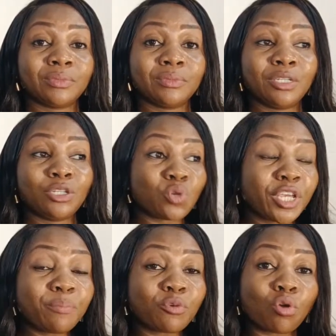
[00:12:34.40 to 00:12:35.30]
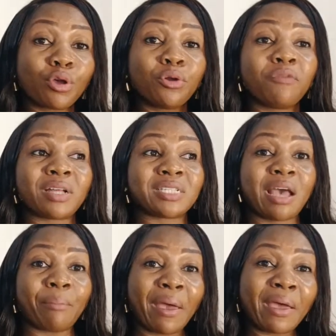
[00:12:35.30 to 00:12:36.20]
It will keep growing over
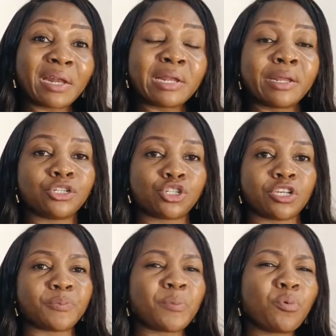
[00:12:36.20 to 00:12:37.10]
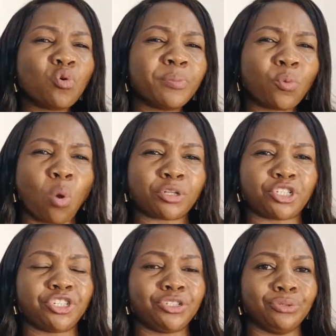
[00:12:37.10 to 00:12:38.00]
time, earning interest. People will be
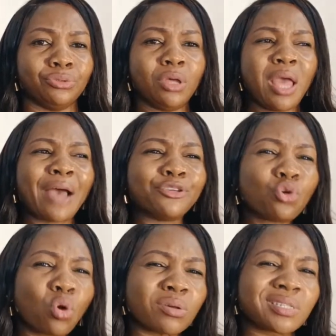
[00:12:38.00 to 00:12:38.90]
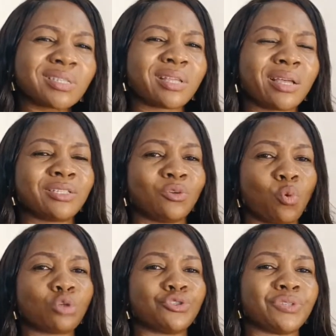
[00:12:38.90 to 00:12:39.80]
watching you. Are you consistent in
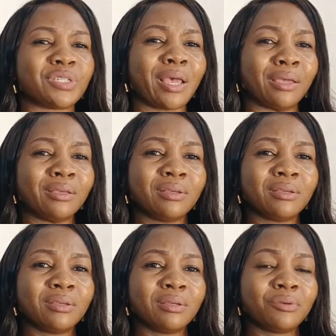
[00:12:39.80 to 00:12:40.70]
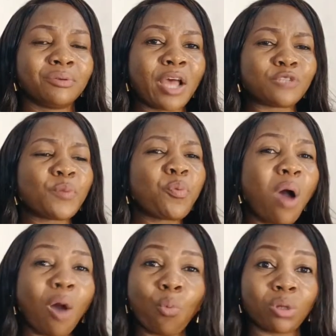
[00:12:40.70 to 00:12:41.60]
what you say? Right? People
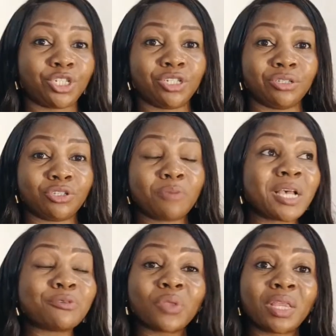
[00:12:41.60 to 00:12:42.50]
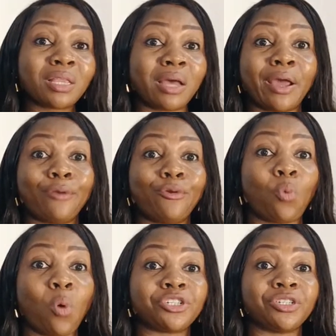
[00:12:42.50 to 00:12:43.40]
are watching. Sometimes you think that they are not
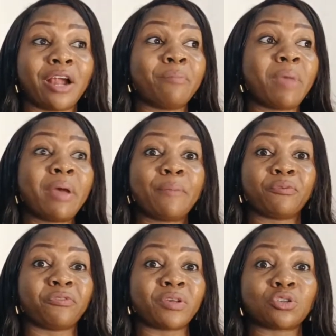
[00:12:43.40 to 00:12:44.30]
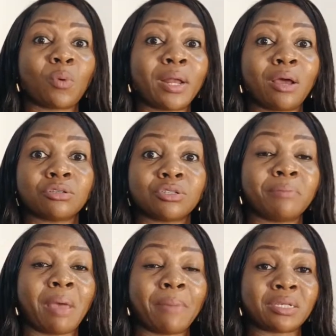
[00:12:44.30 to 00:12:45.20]
watching. I remember a professor when I was doing
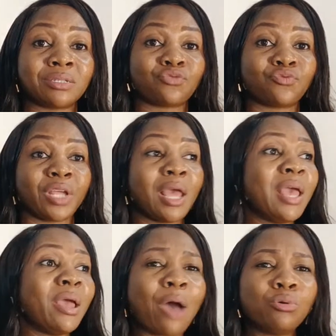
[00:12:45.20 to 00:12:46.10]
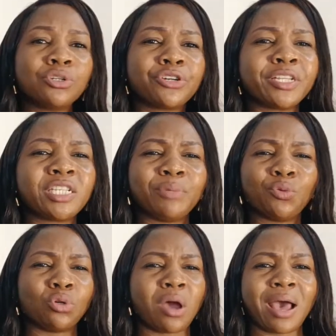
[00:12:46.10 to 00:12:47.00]
my master's degree. I would greet him, he
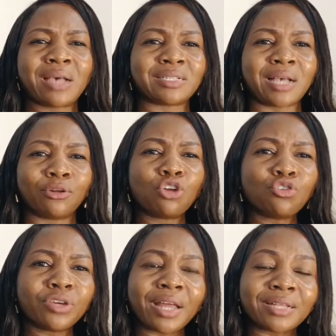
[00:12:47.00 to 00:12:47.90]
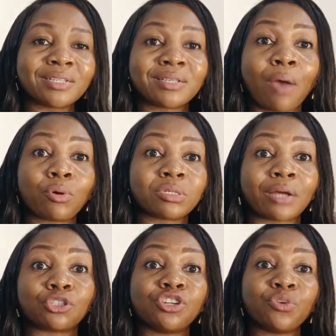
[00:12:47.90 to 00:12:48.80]
would not answer, not knowing that this guy was
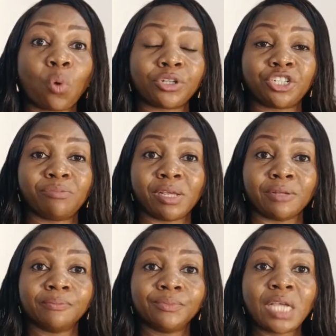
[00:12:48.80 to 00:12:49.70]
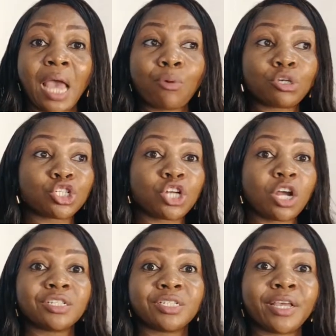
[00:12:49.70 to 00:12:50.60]
actually watching me. I was
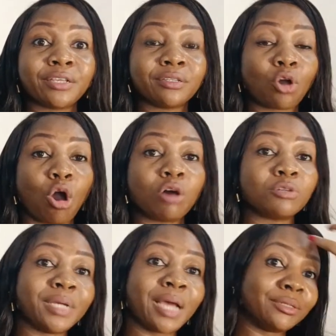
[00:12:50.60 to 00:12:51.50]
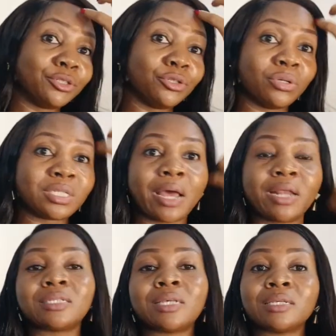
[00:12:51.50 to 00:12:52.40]
shocked the day he called me and, he
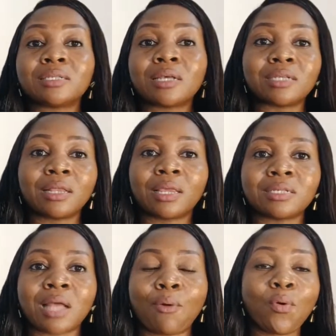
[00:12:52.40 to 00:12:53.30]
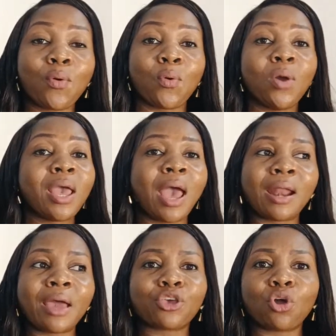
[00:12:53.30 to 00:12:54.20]
started saying certain things that, oh, I
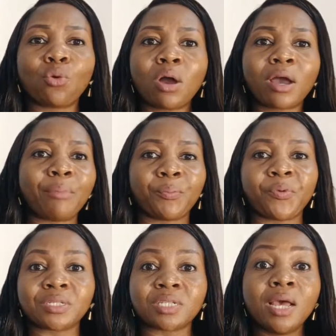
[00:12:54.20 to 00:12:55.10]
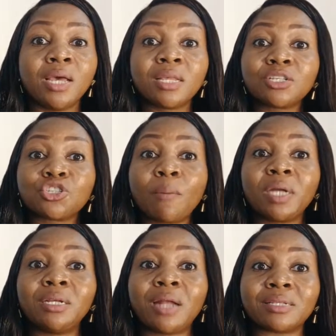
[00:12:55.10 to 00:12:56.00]
like your work, I'm impressed. This is
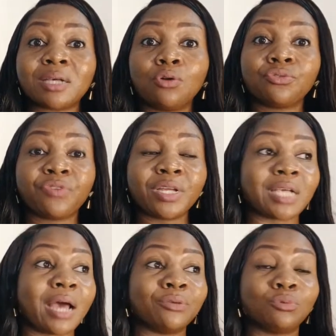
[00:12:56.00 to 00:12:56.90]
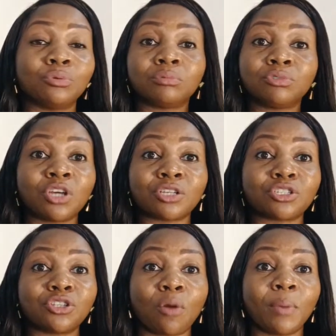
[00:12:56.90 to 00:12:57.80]
somebody that I would greet and he would just
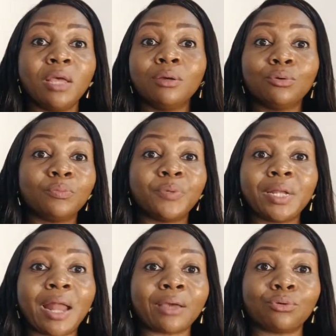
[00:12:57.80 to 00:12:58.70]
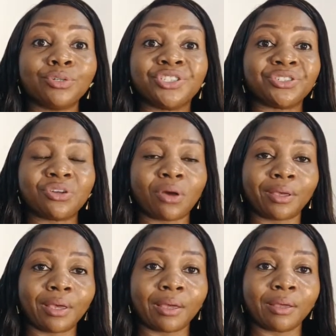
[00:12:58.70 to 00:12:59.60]
snub. He would be like, oh, he did not hear.